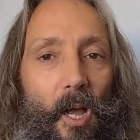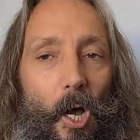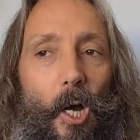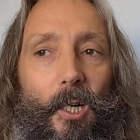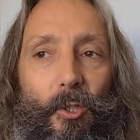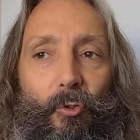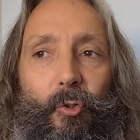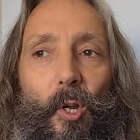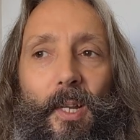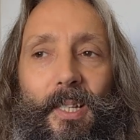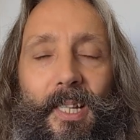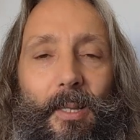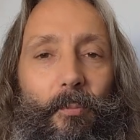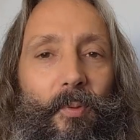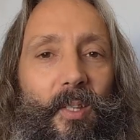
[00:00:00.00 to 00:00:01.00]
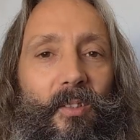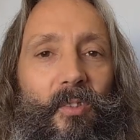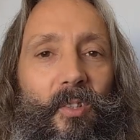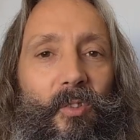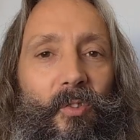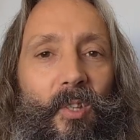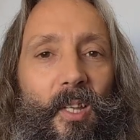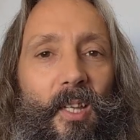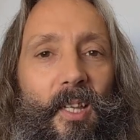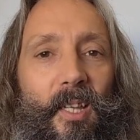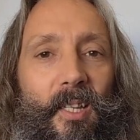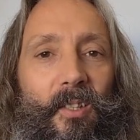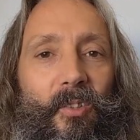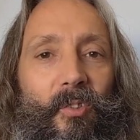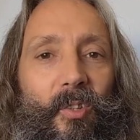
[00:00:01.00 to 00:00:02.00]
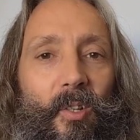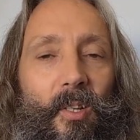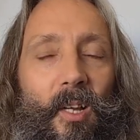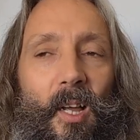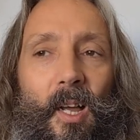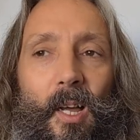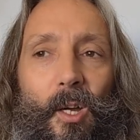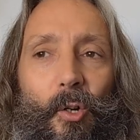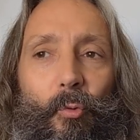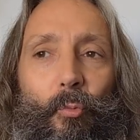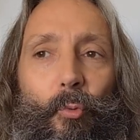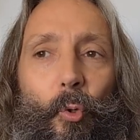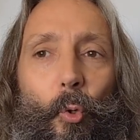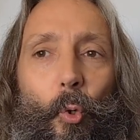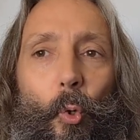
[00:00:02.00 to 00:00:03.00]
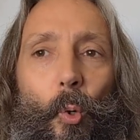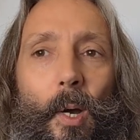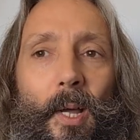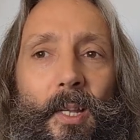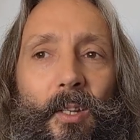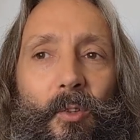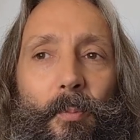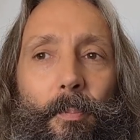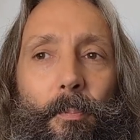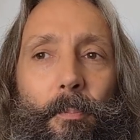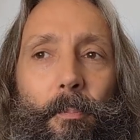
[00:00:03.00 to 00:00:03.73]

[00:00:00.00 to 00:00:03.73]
I try and keep things as raw and as